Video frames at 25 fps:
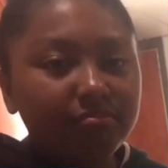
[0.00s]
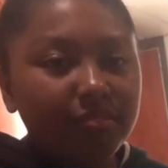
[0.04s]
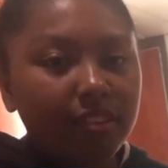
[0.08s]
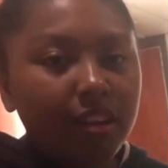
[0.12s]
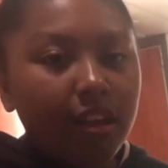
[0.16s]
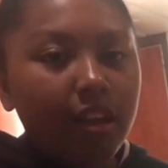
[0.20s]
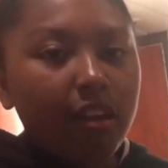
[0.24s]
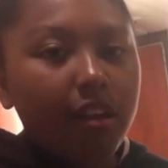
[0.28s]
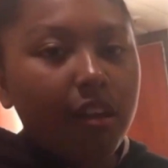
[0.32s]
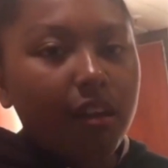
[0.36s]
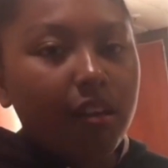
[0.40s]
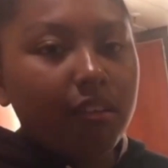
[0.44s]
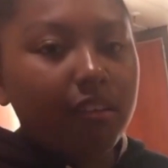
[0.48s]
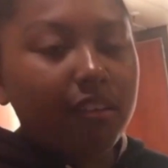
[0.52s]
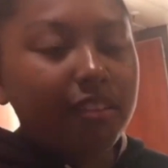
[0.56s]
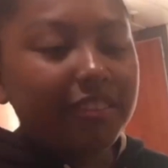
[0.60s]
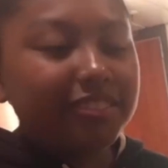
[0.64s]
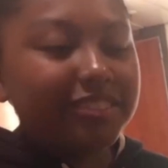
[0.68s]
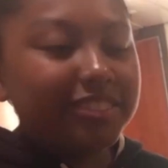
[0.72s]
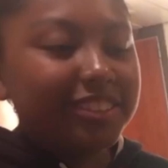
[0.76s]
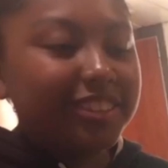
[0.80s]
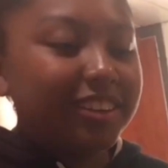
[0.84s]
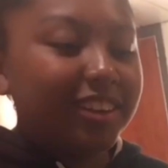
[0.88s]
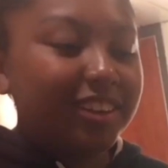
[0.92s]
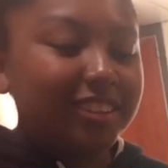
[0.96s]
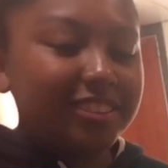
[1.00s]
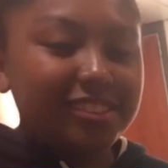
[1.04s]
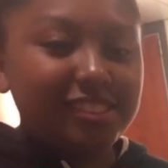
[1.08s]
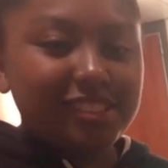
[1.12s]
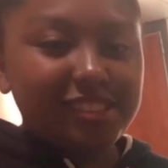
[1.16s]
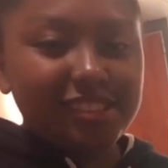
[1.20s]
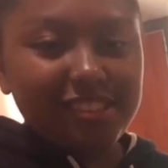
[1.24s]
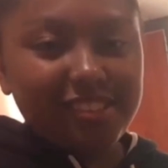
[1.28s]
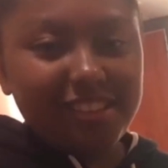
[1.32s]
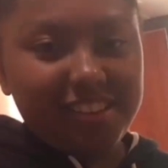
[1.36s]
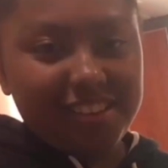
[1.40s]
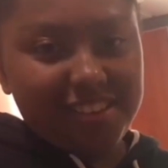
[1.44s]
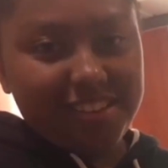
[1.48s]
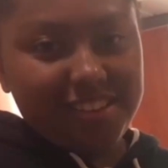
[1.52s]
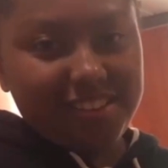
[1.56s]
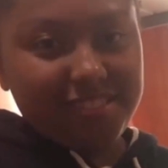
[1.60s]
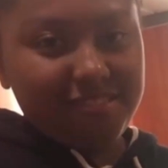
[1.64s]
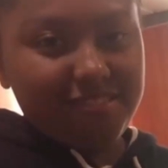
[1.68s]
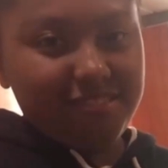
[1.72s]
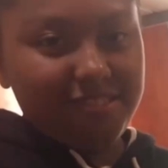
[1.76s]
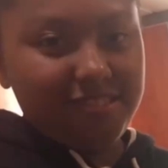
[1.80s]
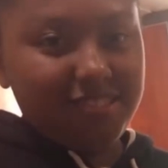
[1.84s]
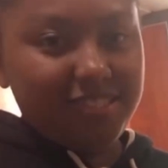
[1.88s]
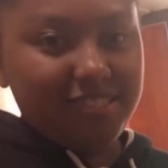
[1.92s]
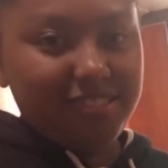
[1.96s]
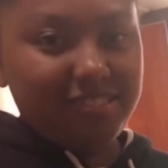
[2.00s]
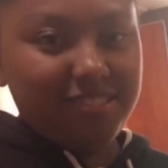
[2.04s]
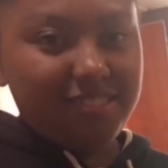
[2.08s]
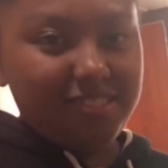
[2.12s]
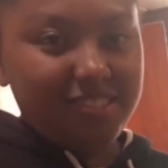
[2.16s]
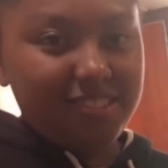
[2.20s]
I only got to see the end.